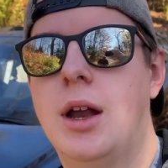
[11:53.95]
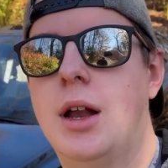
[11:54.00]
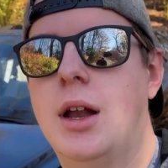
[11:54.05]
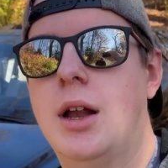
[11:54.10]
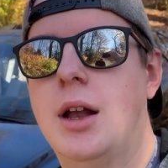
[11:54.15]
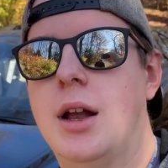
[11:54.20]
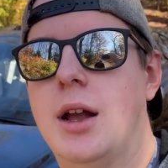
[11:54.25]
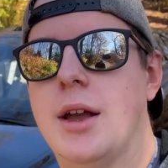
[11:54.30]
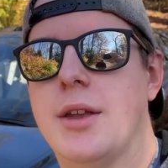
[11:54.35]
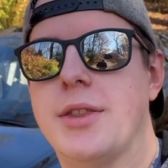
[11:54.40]

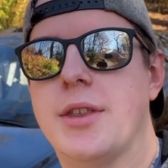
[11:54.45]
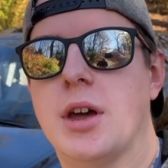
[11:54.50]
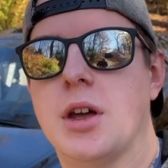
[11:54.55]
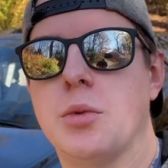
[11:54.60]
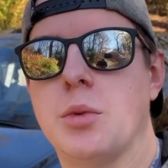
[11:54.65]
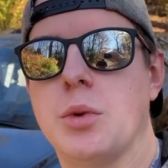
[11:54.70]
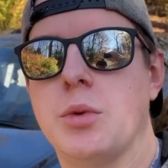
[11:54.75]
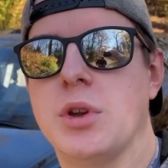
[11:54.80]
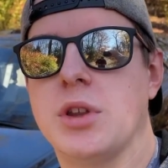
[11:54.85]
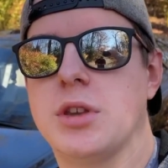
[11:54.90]
And then
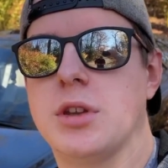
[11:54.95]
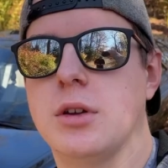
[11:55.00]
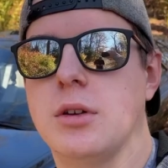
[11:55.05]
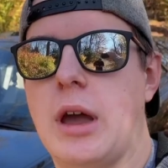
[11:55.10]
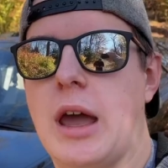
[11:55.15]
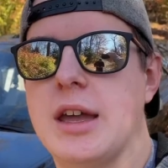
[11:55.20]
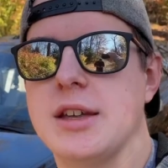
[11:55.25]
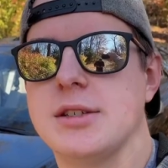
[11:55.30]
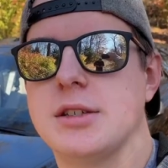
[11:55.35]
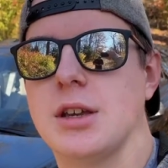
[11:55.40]
we went to
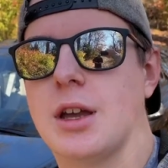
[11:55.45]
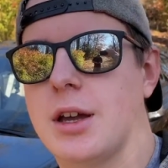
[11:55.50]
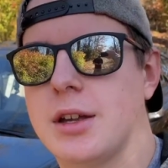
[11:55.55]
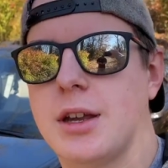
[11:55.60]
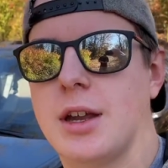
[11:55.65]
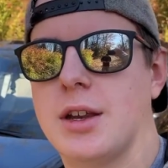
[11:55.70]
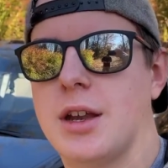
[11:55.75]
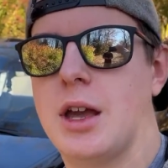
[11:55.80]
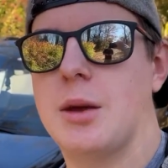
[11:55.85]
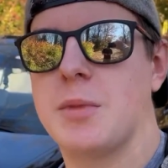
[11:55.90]
ACI
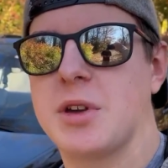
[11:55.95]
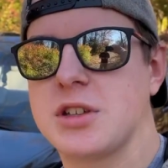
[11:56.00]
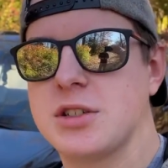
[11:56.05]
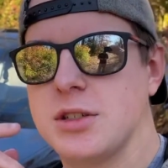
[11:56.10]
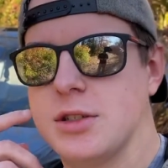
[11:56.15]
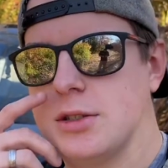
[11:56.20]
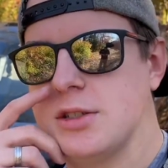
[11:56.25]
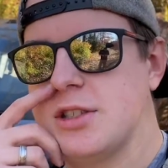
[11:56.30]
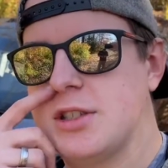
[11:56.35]
Dynamics in